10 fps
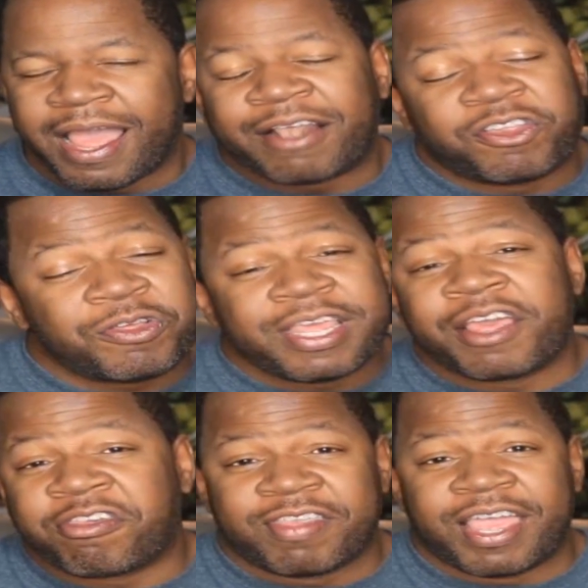to the
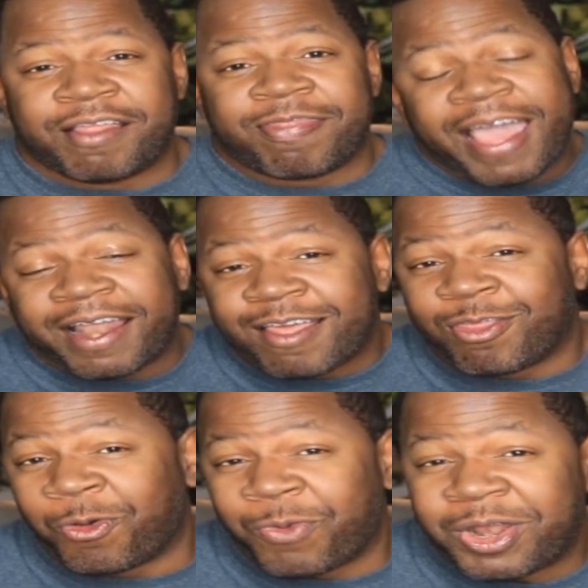extent that
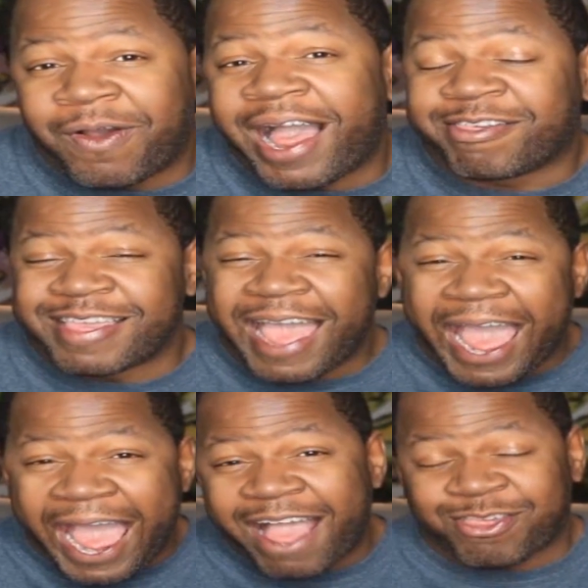the widow actually
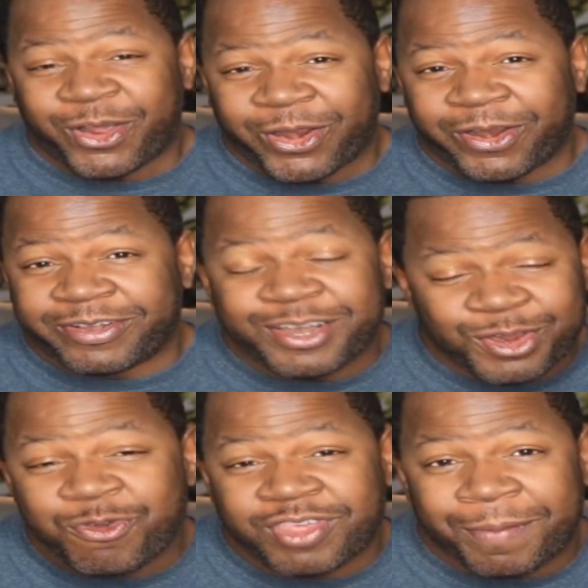asked her to
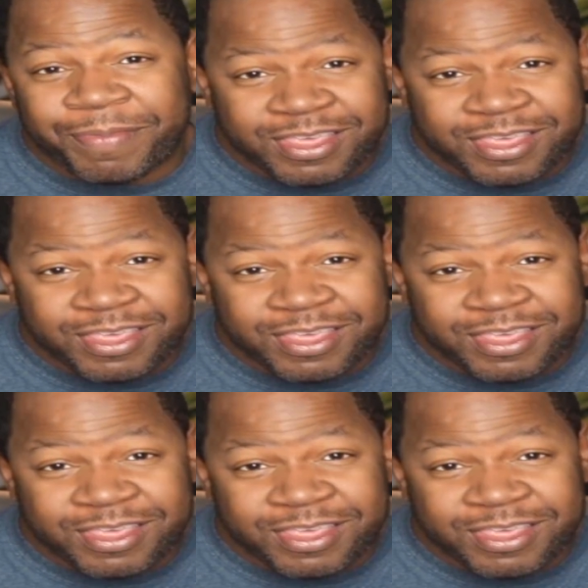do something.